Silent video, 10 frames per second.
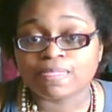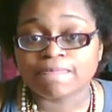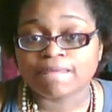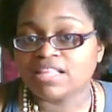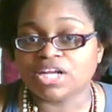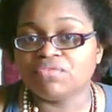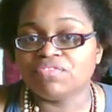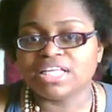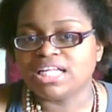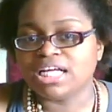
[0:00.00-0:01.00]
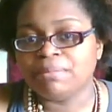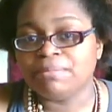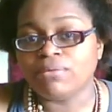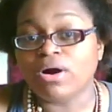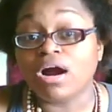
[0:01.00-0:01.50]
Because I don't think a lot of
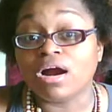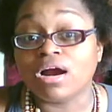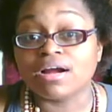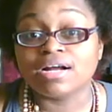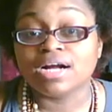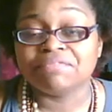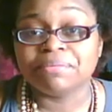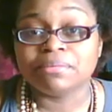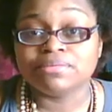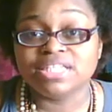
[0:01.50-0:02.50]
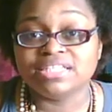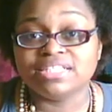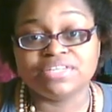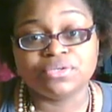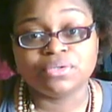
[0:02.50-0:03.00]
people are comfortable taking
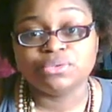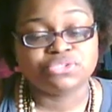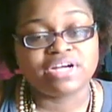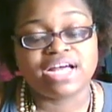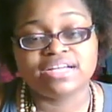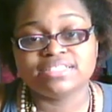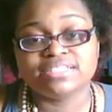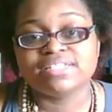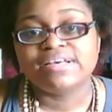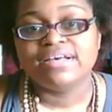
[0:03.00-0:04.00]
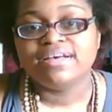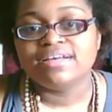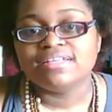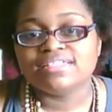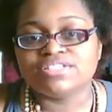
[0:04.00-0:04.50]
down their own tracks.
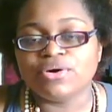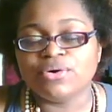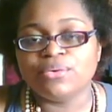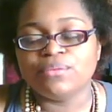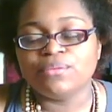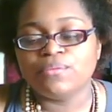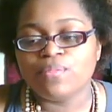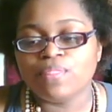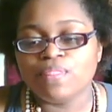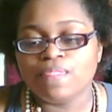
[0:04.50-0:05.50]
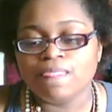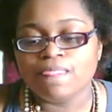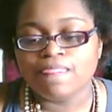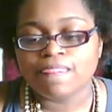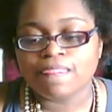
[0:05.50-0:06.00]
So,
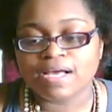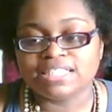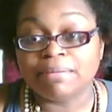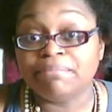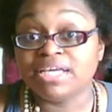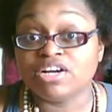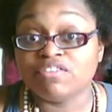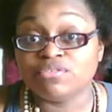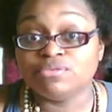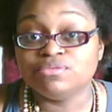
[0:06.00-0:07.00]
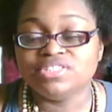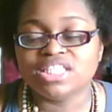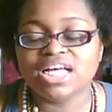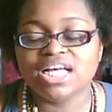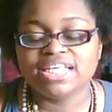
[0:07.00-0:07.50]
like I said, be careful.
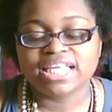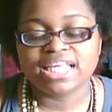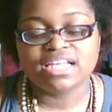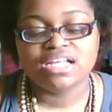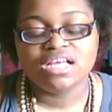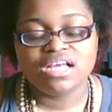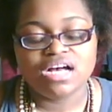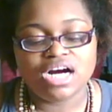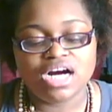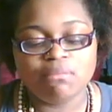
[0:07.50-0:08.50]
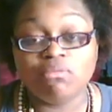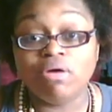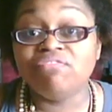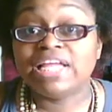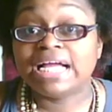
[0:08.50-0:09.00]
Again,
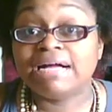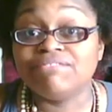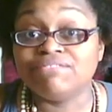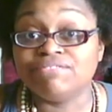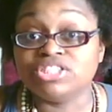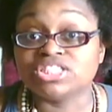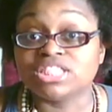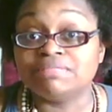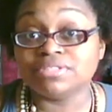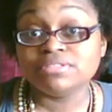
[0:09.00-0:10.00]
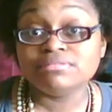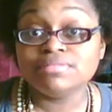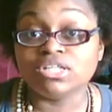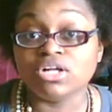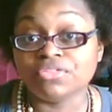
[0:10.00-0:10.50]
one thing I've discovered
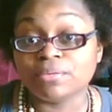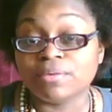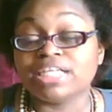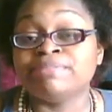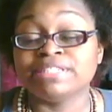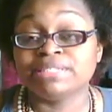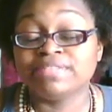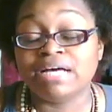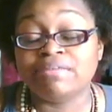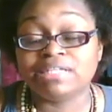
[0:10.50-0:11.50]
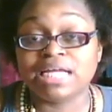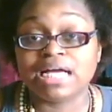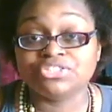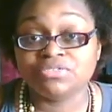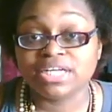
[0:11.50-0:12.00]
along the way, especially with having
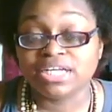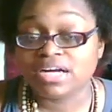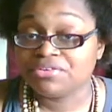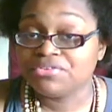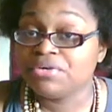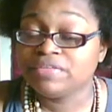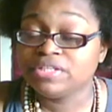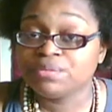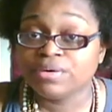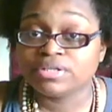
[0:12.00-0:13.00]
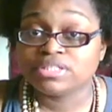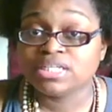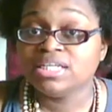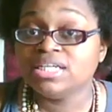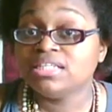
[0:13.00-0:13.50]
natural hair, I don't know if this works
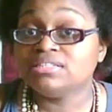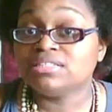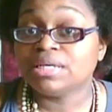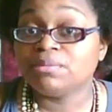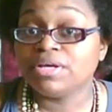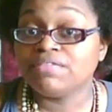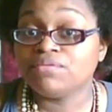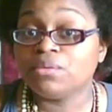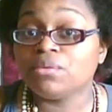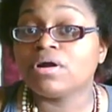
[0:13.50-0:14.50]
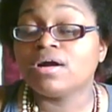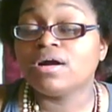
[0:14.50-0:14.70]
the same way for